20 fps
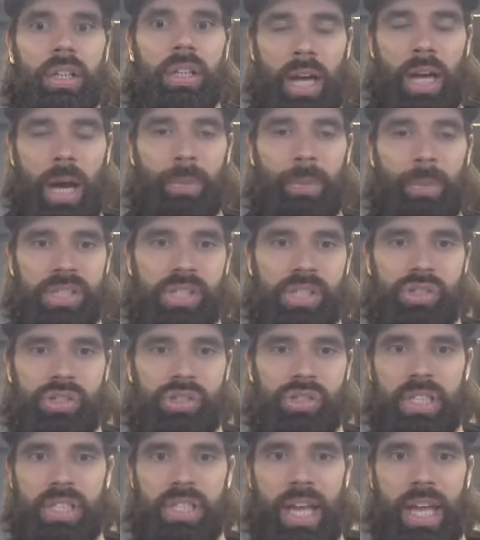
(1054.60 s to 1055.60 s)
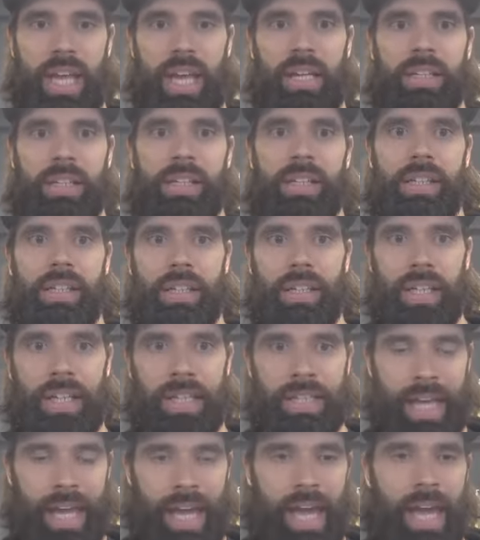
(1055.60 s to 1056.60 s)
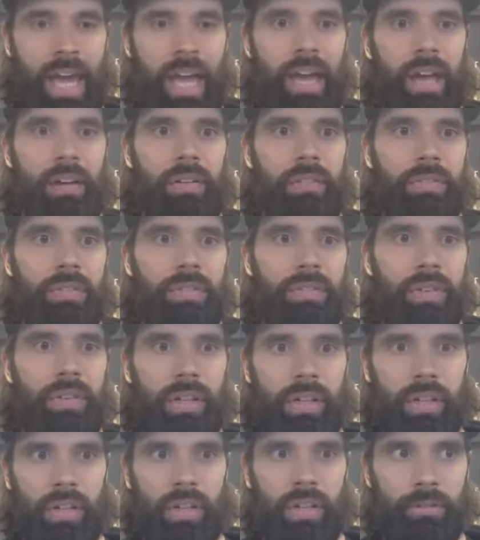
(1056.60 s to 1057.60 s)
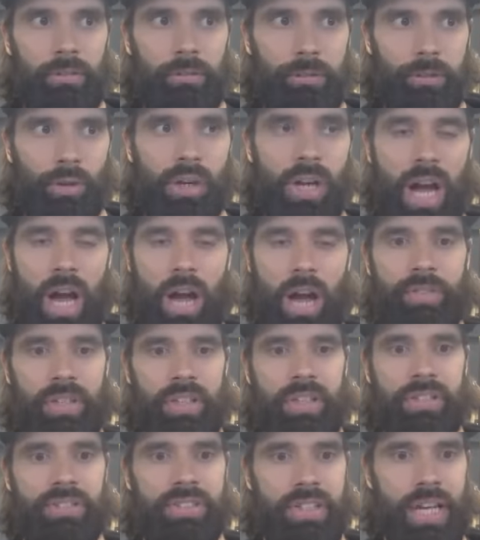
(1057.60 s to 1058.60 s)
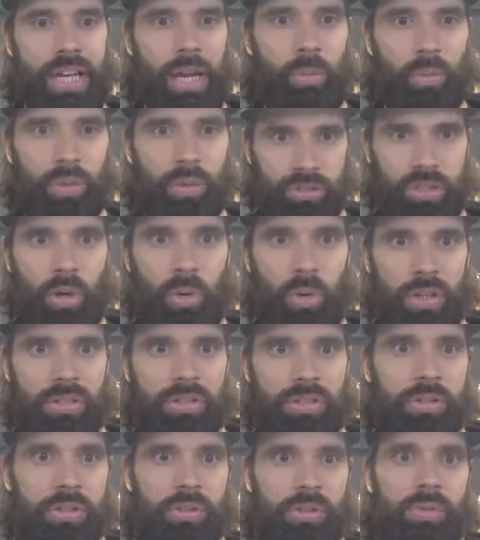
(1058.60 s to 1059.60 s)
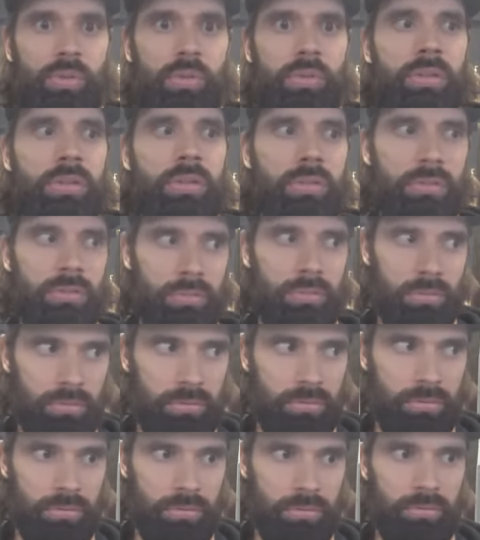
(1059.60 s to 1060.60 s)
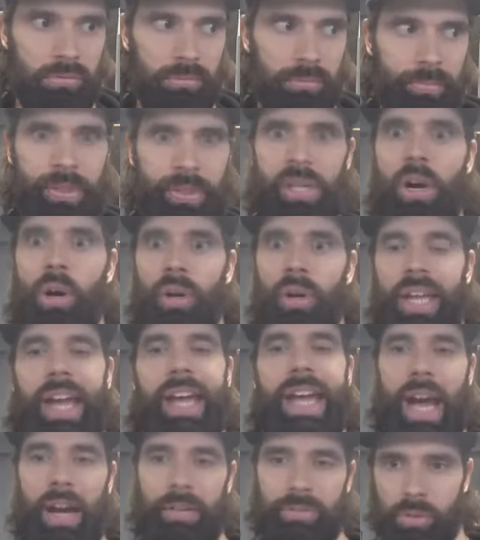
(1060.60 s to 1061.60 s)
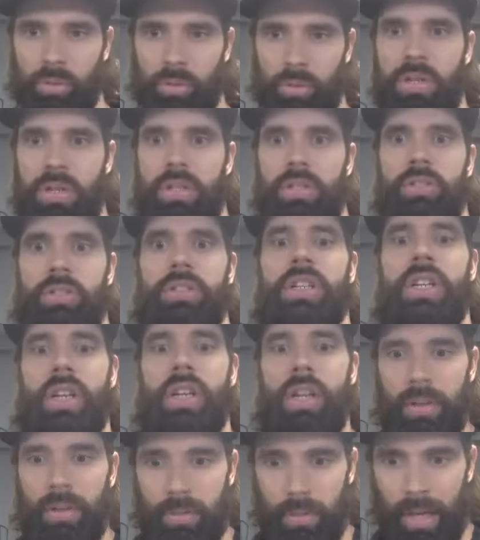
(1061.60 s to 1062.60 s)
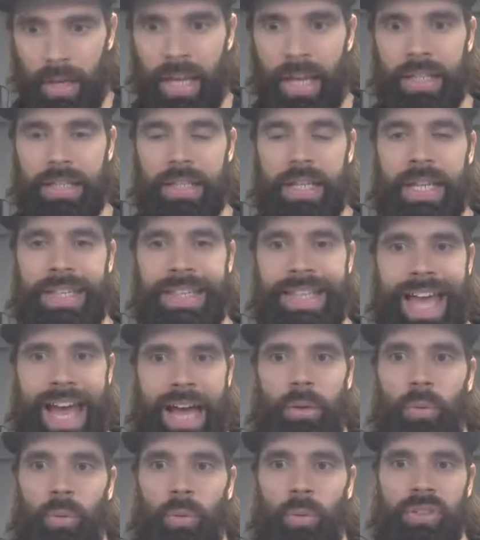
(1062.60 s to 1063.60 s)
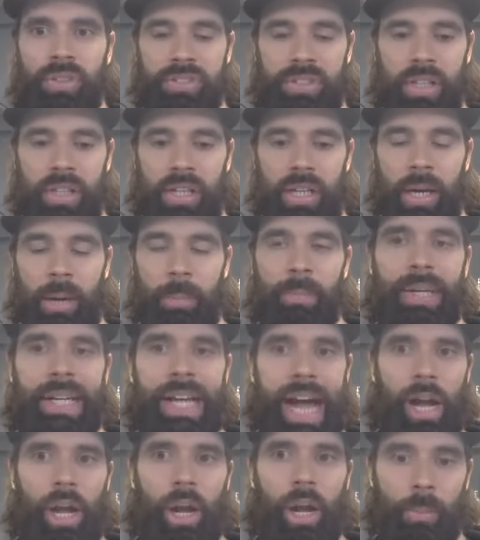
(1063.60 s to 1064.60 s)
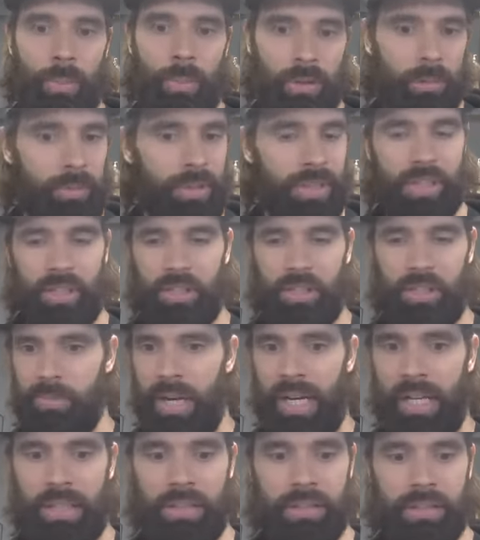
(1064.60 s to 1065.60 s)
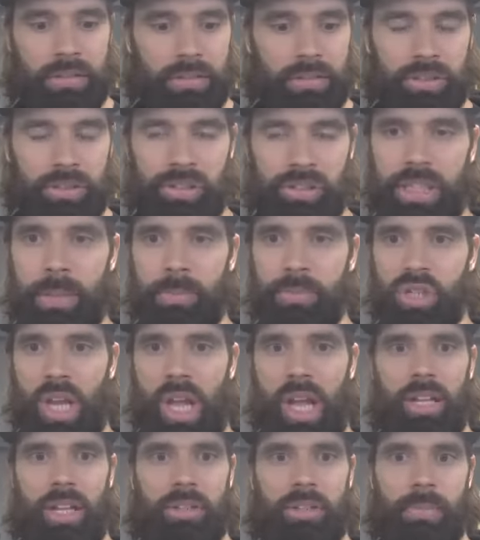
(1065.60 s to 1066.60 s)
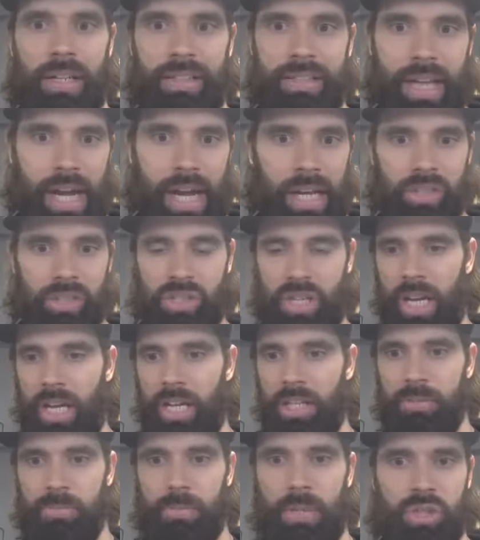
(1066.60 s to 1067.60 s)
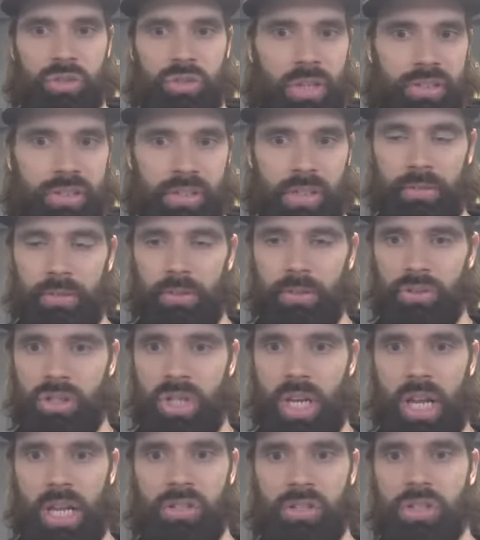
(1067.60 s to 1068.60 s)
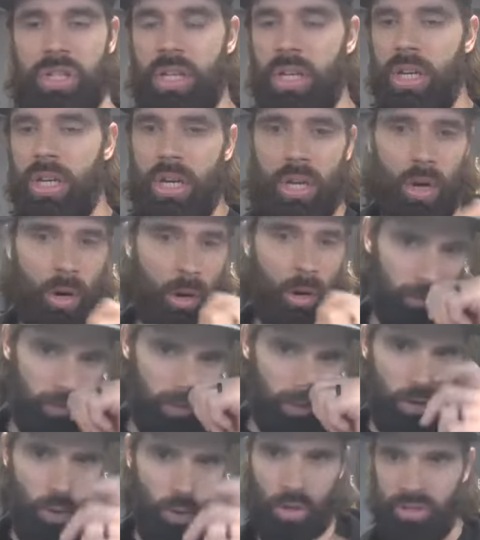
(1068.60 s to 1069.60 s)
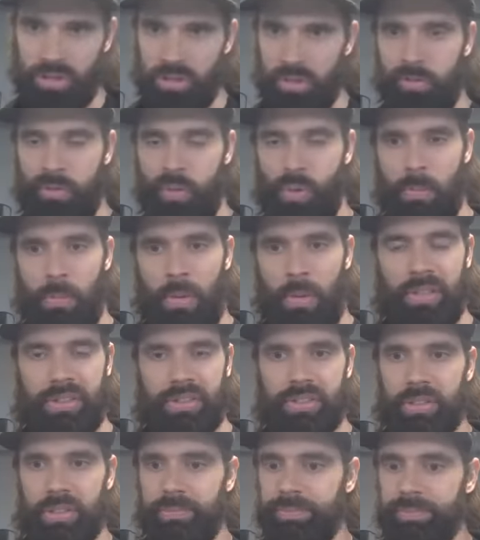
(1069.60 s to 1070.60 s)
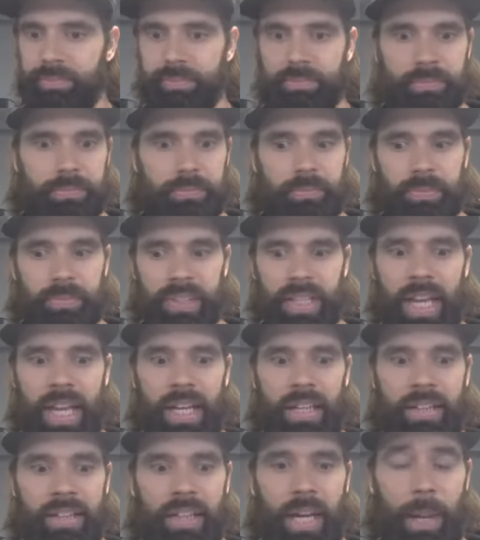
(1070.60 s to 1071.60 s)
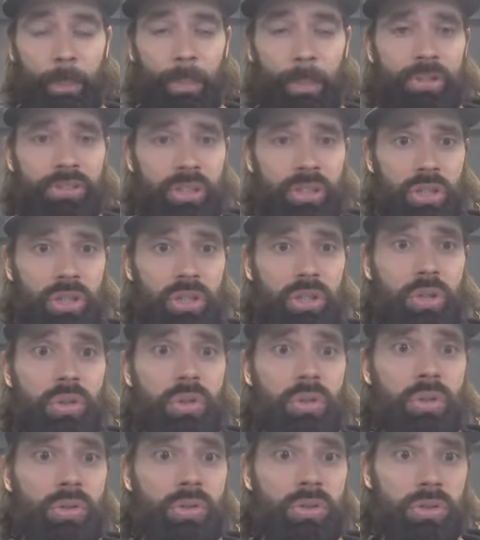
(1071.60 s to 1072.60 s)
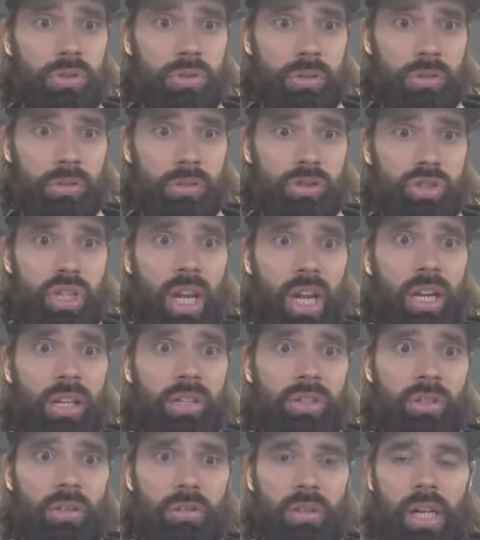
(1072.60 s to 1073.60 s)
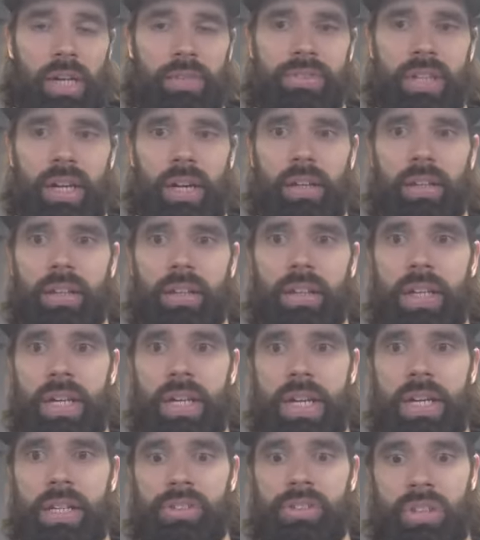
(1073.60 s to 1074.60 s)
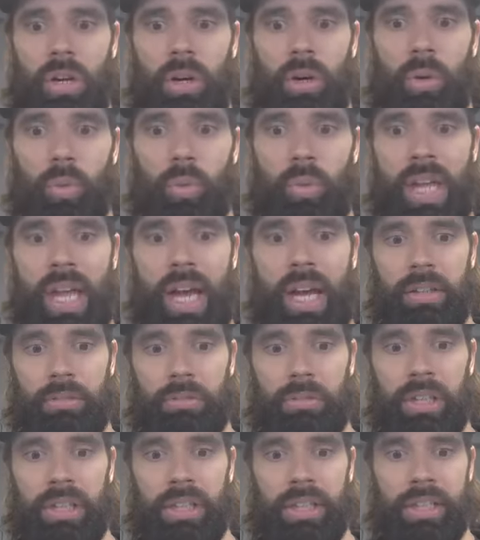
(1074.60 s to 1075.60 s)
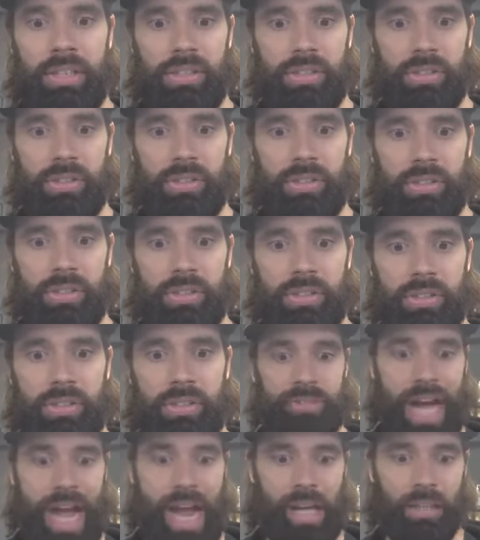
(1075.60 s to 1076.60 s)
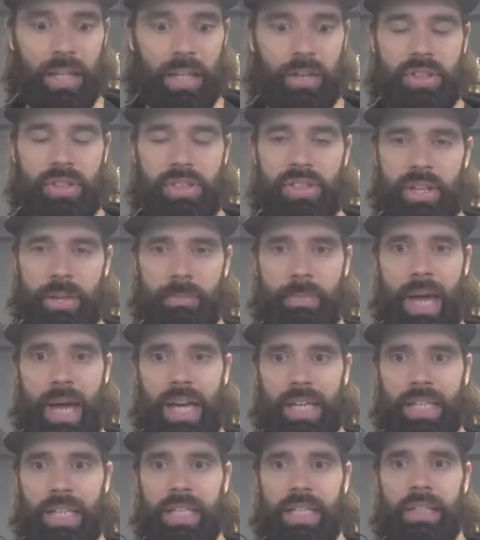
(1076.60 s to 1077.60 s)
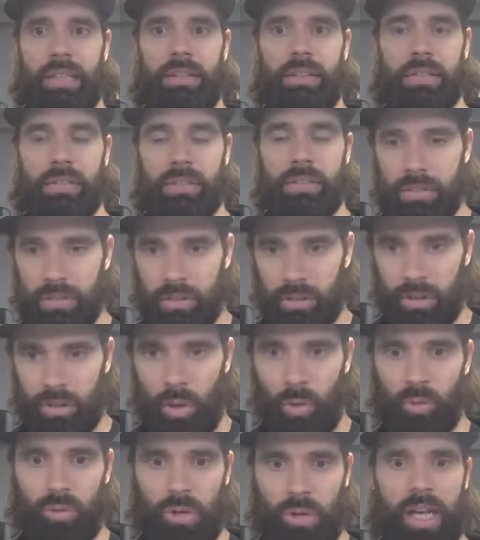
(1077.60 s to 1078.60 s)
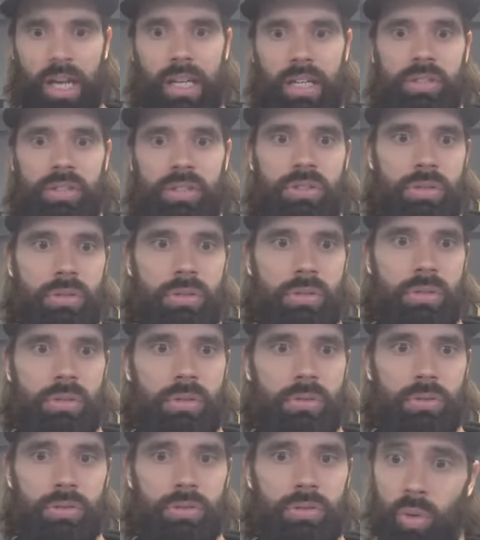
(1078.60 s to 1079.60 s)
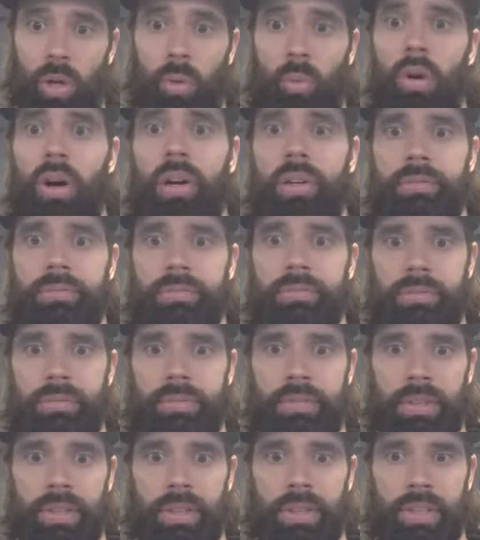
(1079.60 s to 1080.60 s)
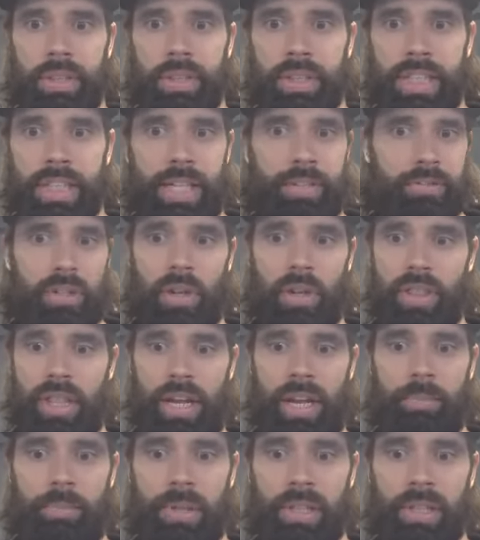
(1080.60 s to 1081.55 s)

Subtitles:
competition day and have full confidence that I was going to be okay afterwards. And that was a big eye opener, because my sleep changed, my diet changed, my stress levels changed over the course of 4 months. And it puts a huge change in your lifestyle. So we had to really dial everything back in, go right into square one, even though that I've